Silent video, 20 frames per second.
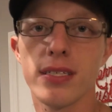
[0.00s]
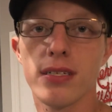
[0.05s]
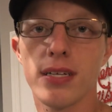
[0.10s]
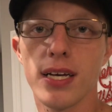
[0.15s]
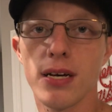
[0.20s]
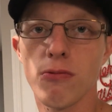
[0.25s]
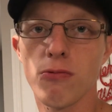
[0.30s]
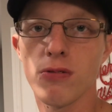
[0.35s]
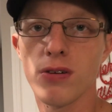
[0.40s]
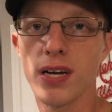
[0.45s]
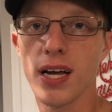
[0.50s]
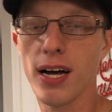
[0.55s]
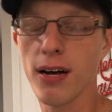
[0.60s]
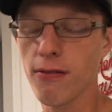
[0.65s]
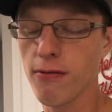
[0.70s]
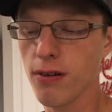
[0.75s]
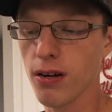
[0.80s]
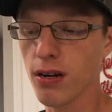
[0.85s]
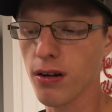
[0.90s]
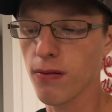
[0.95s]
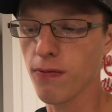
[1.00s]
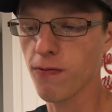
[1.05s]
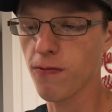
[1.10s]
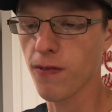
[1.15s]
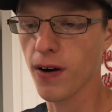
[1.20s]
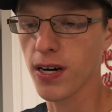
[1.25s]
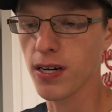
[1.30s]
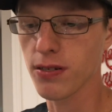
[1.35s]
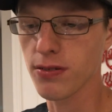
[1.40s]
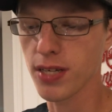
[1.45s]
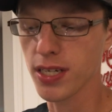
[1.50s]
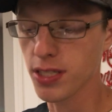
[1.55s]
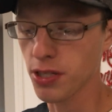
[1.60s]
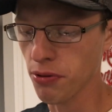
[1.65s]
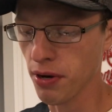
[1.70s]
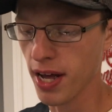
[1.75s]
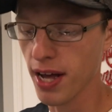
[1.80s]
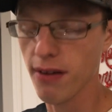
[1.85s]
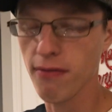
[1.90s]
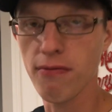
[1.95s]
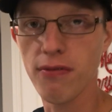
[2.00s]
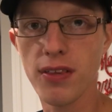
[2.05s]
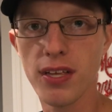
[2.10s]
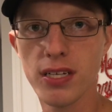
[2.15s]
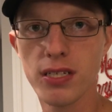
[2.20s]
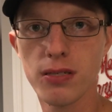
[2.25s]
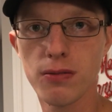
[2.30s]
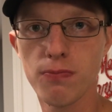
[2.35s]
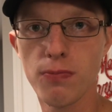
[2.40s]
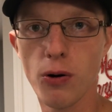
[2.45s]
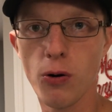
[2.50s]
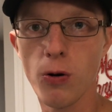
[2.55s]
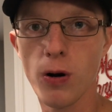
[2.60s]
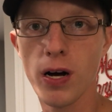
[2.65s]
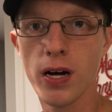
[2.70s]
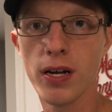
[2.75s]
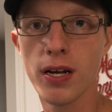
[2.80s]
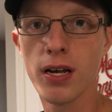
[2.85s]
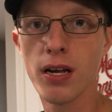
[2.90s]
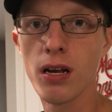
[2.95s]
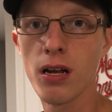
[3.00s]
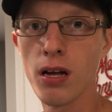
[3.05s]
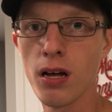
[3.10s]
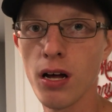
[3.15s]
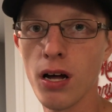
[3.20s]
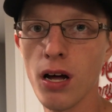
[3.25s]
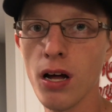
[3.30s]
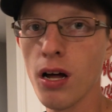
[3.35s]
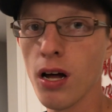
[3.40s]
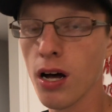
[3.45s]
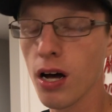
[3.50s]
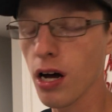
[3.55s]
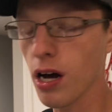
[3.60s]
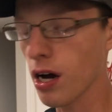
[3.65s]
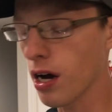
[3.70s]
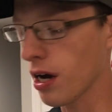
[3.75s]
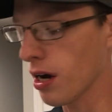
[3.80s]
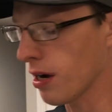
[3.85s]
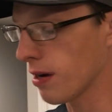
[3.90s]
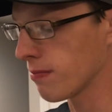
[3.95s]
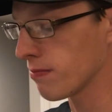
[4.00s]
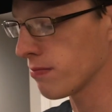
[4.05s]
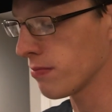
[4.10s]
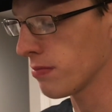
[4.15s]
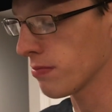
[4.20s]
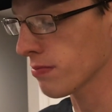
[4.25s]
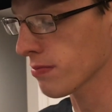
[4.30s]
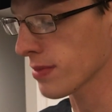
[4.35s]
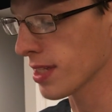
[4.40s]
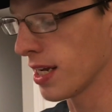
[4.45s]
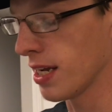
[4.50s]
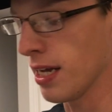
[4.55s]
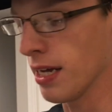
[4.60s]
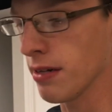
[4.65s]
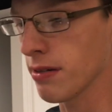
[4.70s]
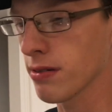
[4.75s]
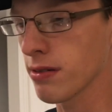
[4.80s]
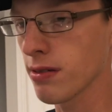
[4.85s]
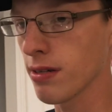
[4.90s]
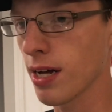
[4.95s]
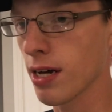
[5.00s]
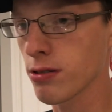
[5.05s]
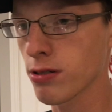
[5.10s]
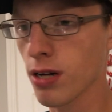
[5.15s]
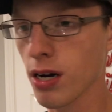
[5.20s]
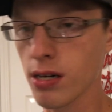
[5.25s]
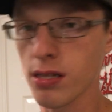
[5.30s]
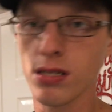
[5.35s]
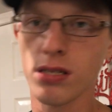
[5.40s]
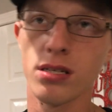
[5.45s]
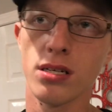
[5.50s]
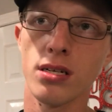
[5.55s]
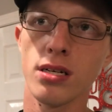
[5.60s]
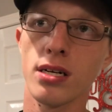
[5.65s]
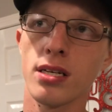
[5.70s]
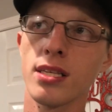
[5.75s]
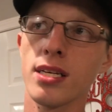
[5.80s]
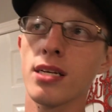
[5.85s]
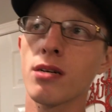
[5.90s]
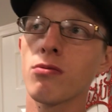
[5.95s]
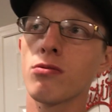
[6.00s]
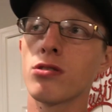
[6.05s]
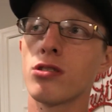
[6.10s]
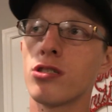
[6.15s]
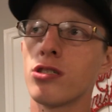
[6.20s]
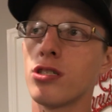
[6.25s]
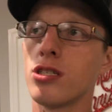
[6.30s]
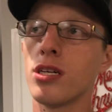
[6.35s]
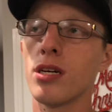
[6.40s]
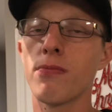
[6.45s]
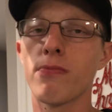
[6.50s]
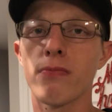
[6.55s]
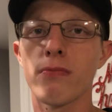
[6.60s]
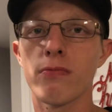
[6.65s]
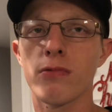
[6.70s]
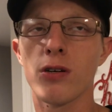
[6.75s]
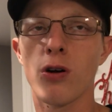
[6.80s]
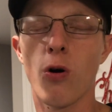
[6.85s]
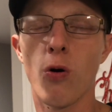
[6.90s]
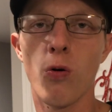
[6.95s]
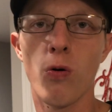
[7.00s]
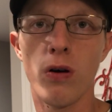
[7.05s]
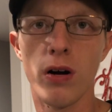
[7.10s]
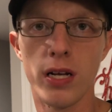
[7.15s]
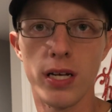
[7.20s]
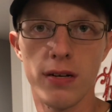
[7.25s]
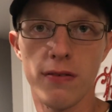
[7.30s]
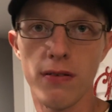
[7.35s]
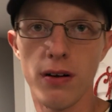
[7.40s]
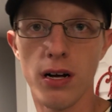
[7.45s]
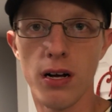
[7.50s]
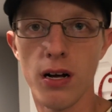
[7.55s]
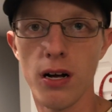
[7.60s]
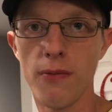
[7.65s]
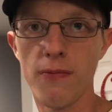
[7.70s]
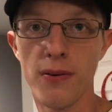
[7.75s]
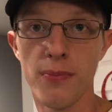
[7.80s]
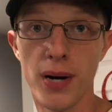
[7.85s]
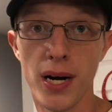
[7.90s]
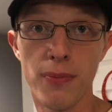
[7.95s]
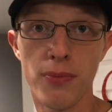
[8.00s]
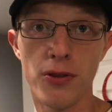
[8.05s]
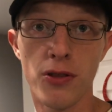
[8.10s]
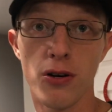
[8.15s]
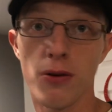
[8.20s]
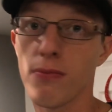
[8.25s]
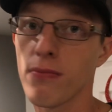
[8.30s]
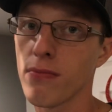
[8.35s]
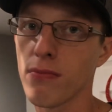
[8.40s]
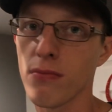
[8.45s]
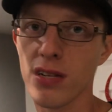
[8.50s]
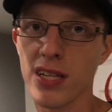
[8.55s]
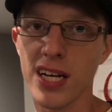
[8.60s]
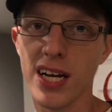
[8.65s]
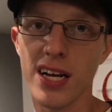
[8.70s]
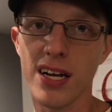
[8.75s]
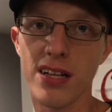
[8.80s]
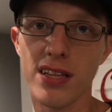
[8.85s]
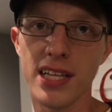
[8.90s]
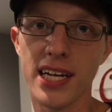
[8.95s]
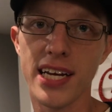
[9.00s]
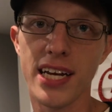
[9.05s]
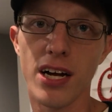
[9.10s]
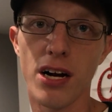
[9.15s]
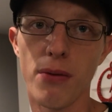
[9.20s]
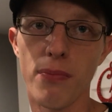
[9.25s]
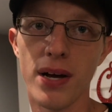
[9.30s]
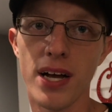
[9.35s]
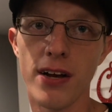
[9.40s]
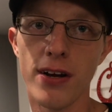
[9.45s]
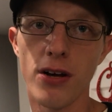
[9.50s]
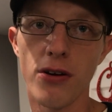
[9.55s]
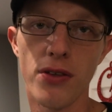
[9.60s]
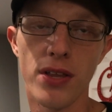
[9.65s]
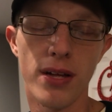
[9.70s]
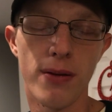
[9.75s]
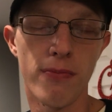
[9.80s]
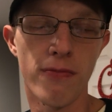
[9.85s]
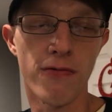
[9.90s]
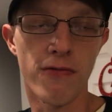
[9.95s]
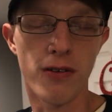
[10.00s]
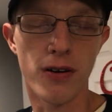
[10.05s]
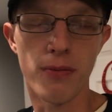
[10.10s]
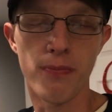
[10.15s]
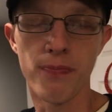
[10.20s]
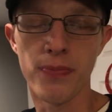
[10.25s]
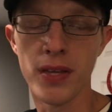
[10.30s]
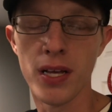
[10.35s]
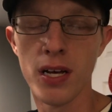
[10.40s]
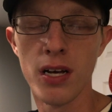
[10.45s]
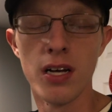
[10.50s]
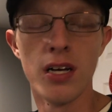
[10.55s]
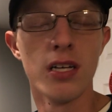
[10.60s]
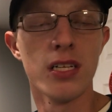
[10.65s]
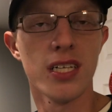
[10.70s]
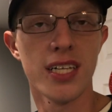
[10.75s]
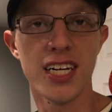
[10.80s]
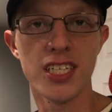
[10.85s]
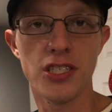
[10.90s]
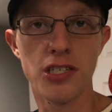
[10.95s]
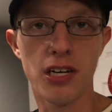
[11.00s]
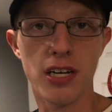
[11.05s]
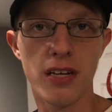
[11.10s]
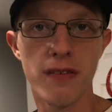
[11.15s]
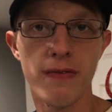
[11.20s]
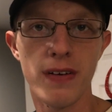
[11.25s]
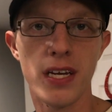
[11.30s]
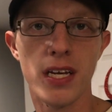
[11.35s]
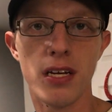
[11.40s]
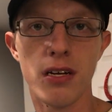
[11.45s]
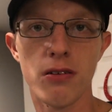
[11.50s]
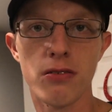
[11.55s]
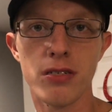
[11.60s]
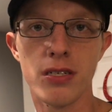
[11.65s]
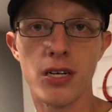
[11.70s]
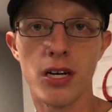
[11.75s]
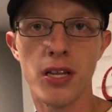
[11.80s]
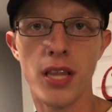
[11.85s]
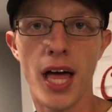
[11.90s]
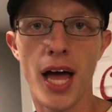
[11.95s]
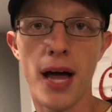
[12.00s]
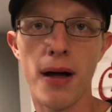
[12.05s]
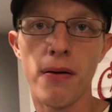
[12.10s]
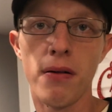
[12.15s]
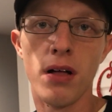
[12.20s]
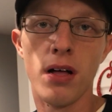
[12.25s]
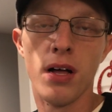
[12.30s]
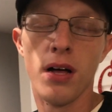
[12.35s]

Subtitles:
It will not fire unless you have this port on it. I was talking to, I think it was Jim Colt from Hypertherm. A lot of y'all may have known him from a lot of Chucky videos and all that.